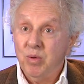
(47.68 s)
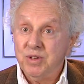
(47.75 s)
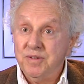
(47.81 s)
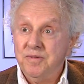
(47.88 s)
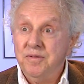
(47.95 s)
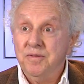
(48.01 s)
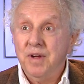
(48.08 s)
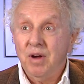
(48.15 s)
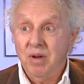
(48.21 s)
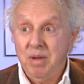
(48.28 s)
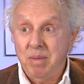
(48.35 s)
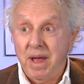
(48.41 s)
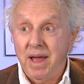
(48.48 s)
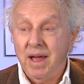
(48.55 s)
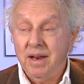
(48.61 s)
was very
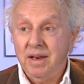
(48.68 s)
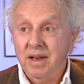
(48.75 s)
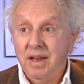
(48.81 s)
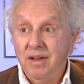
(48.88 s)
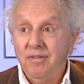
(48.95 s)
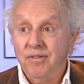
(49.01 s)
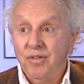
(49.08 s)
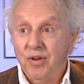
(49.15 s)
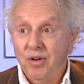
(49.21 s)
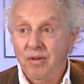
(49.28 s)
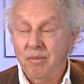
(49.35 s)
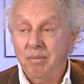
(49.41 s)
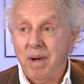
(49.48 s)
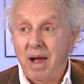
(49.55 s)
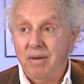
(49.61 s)
bad for
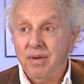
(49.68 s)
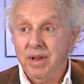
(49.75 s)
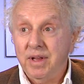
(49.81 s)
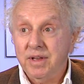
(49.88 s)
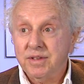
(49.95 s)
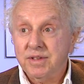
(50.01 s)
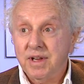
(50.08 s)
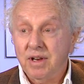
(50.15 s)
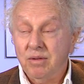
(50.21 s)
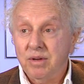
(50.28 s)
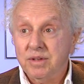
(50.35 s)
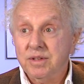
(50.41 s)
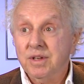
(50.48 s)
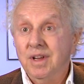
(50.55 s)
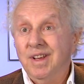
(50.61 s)
poverty in St.
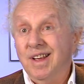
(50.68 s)
Louis.